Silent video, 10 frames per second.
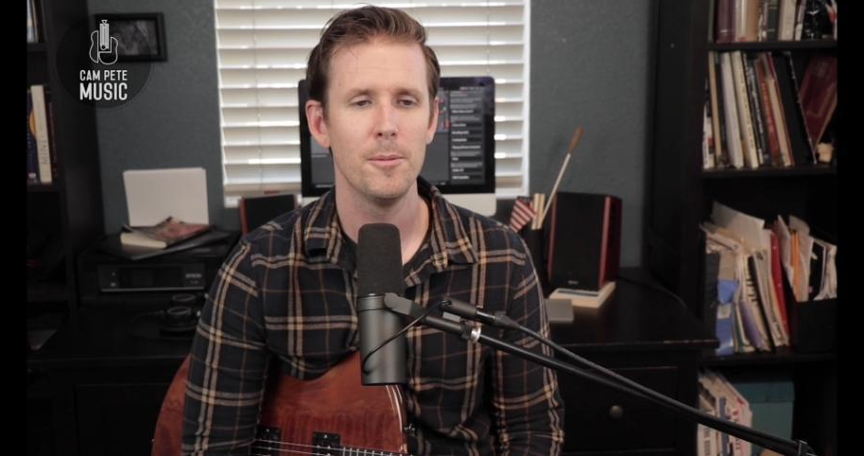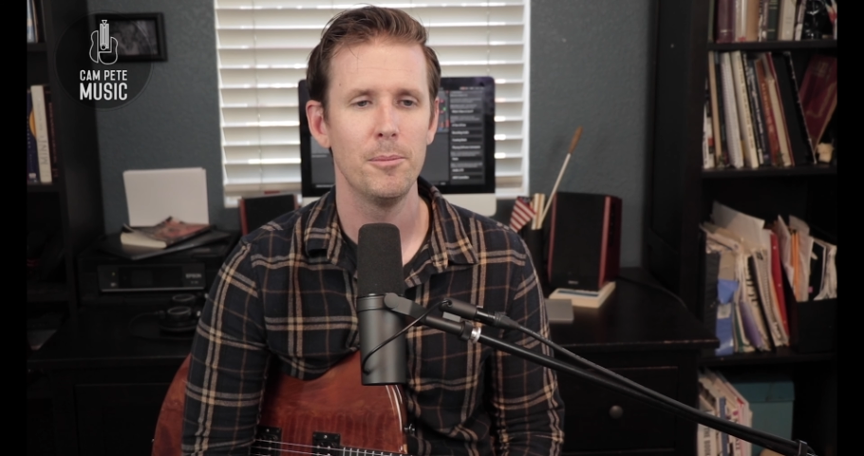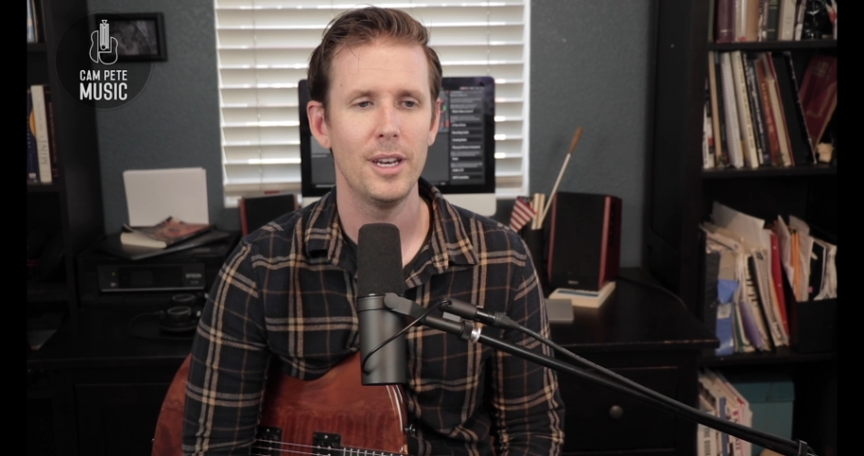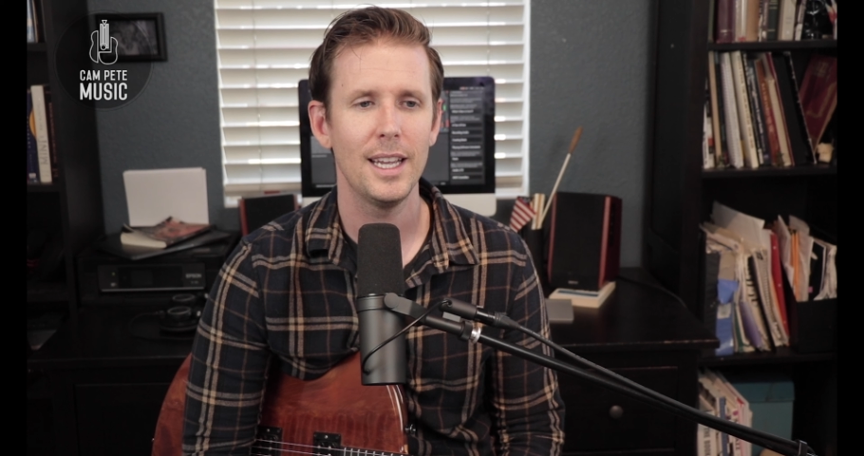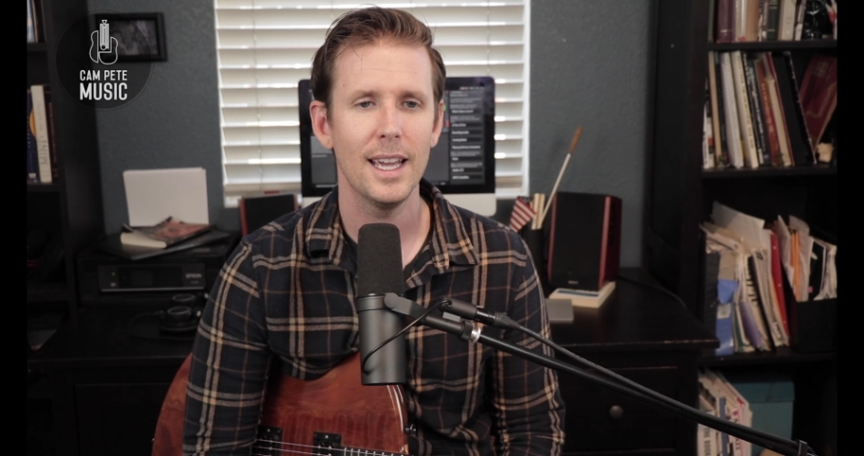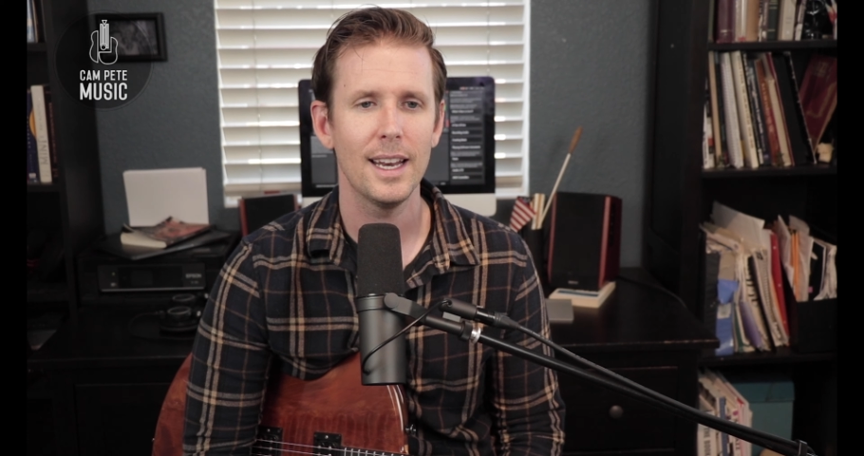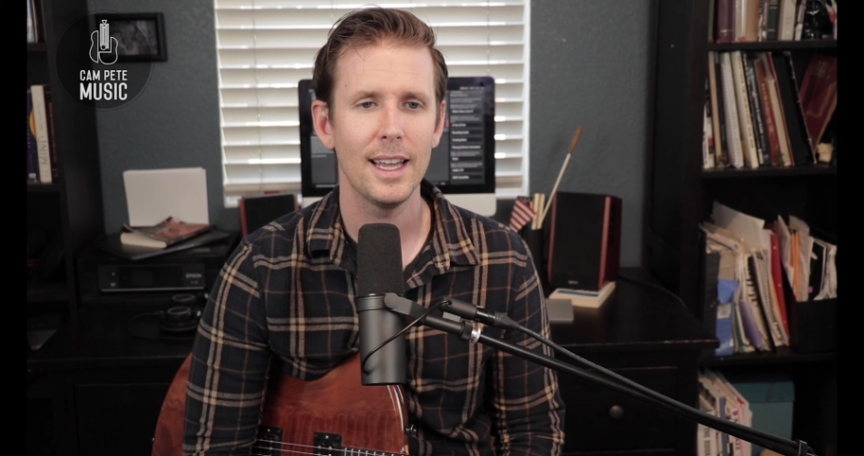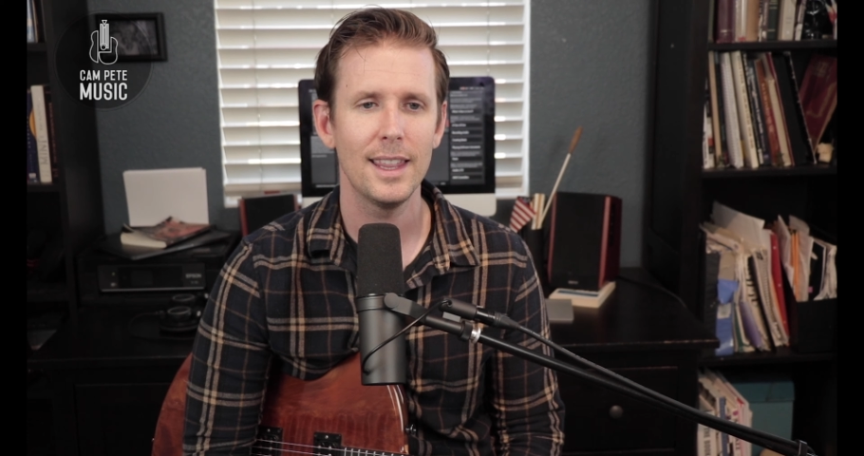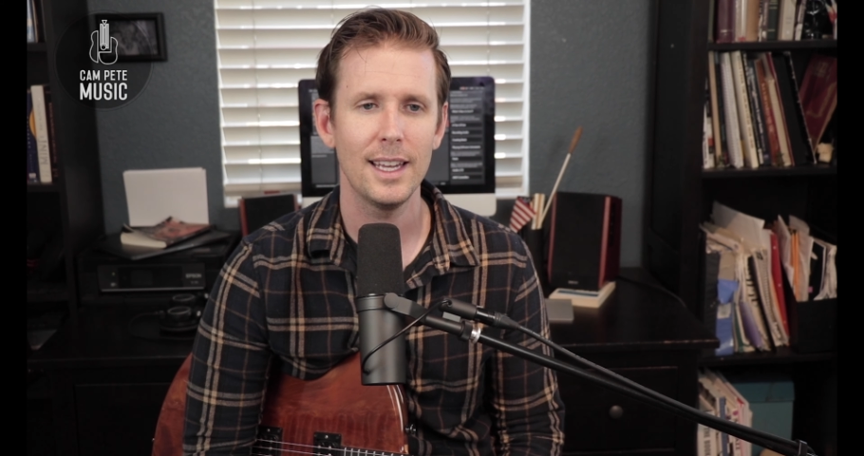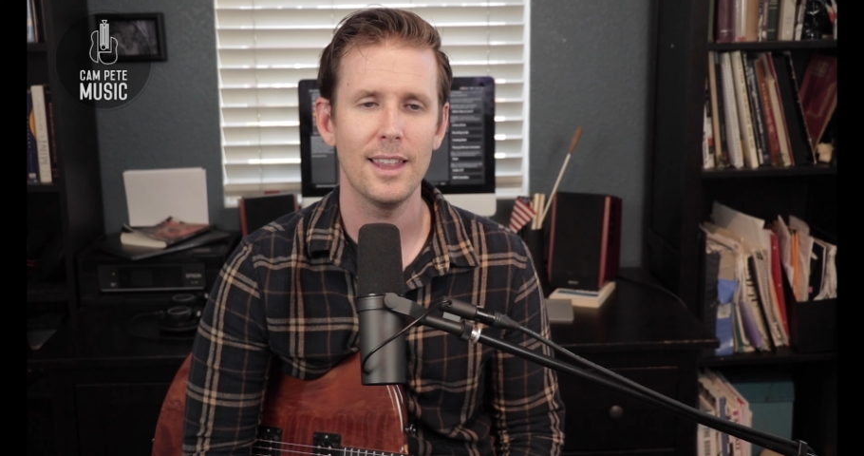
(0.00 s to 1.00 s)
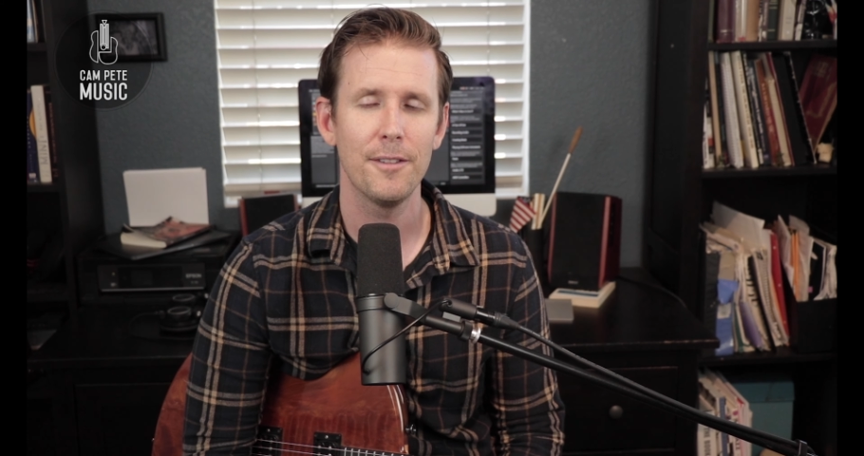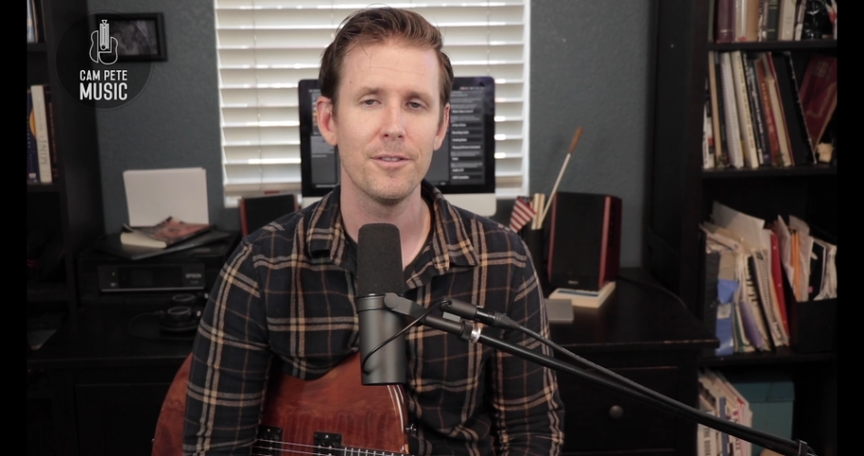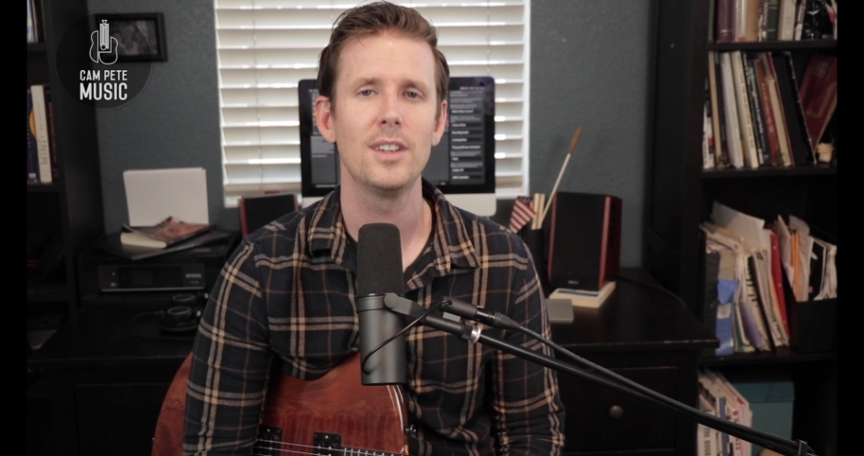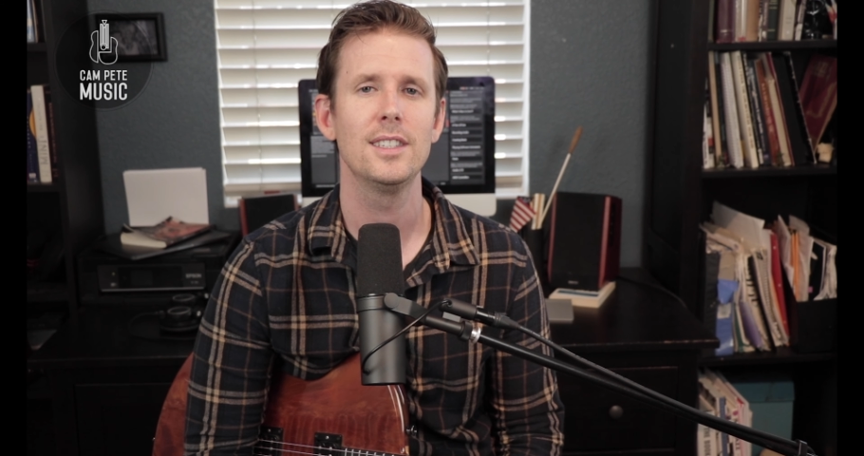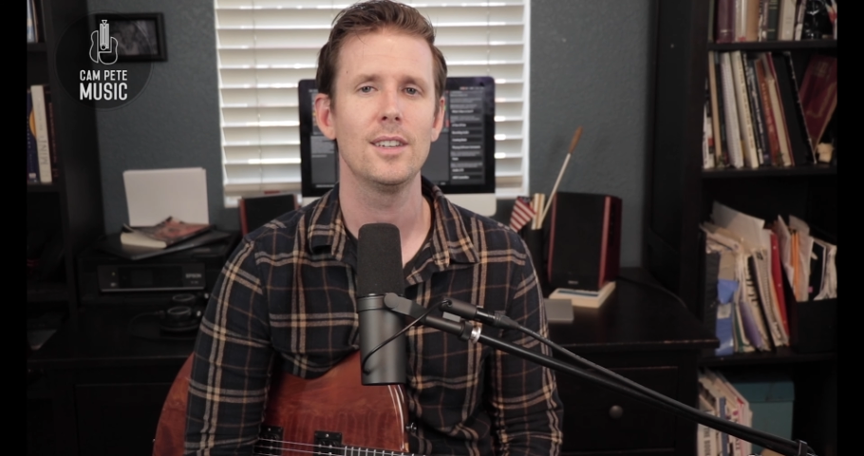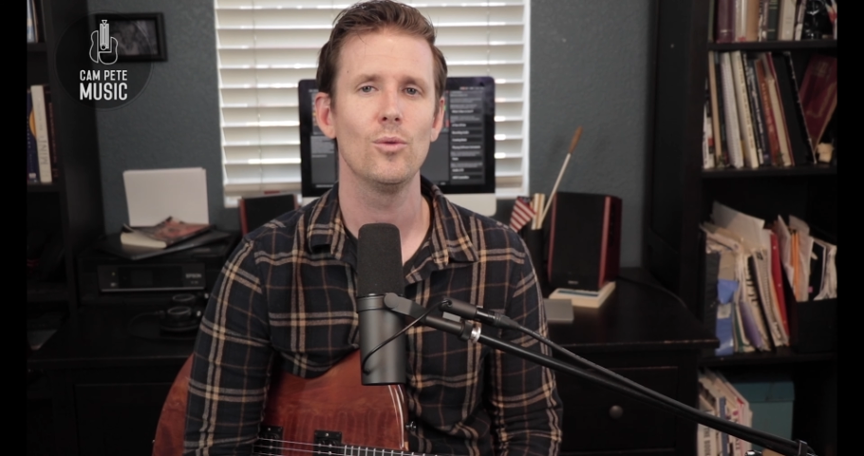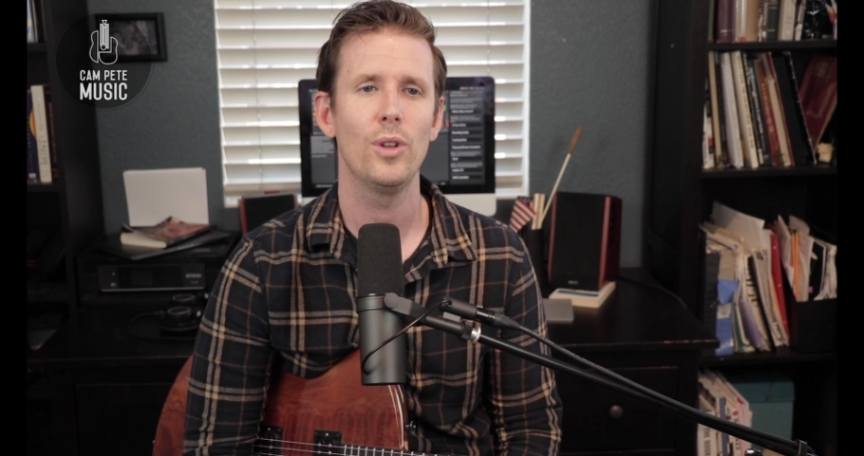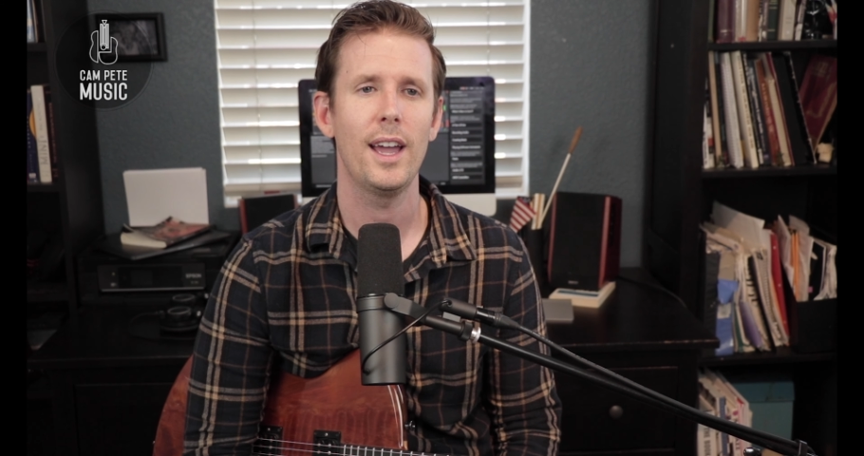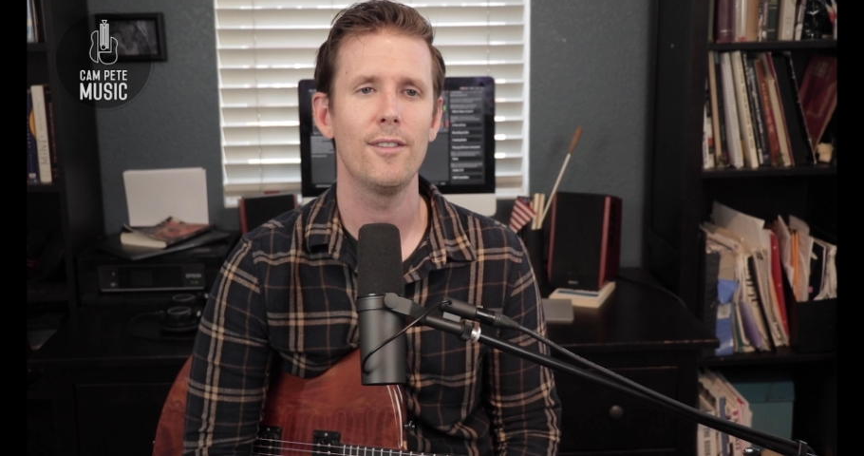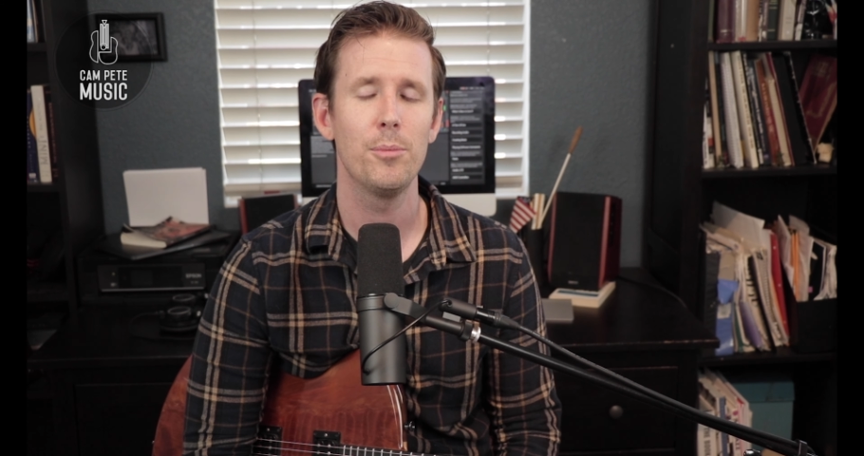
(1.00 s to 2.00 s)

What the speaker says: But again, I think that phrasing will have